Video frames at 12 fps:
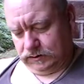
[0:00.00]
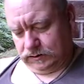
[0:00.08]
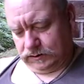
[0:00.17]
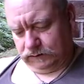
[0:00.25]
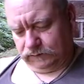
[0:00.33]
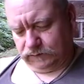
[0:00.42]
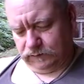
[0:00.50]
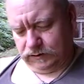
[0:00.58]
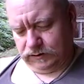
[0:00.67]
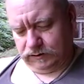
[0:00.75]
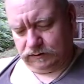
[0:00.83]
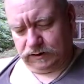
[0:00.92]
Also in
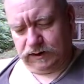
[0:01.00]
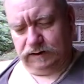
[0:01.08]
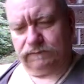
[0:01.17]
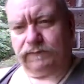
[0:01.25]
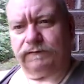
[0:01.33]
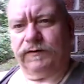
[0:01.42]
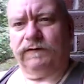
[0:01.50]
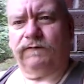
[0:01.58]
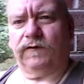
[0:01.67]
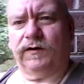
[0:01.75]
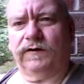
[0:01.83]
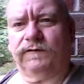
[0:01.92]
here, I have 3 or
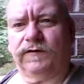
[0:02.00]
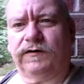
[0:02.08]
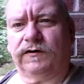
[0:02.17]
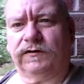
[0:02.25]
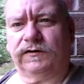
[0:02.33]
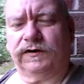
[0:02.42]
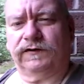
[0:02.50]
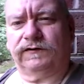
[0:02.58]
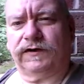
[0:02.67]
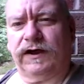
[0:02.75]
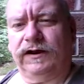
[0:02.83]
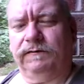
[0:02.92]
4 different colored, these
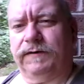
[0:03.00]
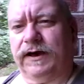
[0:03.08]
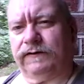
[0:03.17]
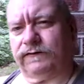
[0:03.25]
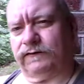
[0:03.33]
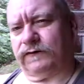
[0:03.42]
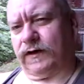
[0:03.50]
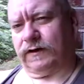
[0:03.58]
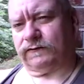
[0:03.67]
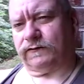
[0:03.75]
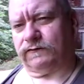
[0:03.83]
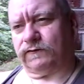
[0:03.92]
tiny bass
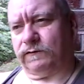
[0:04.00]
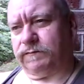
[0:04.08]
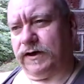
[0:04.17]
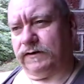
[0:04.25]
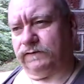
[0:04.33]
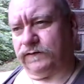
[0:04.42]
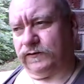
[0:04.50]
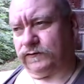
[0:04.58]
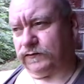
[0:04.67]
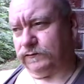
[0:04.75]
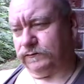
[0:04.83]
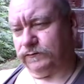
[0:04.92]
assassins for panfish.
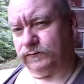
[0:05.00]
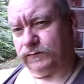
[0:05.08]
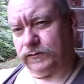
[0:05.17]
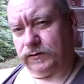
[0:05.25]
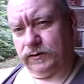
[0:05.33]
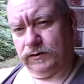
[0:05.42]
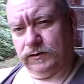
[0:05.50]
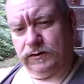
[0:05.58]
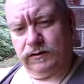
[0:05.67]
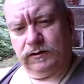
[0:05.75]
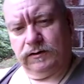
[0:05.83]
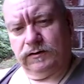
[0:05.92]

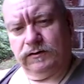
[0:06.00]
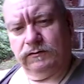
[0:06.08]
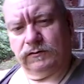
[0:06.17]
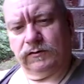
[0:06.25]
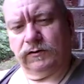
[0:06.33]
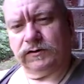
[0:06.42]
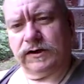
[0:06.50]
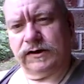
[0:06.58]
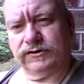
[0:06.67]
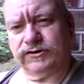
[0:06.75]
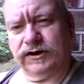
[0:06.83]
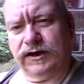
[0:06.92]
When hooked on a
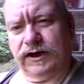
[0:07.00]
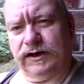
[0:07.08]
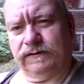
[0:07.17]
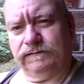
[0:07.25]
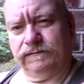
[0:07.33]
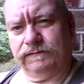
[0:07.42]
jig head,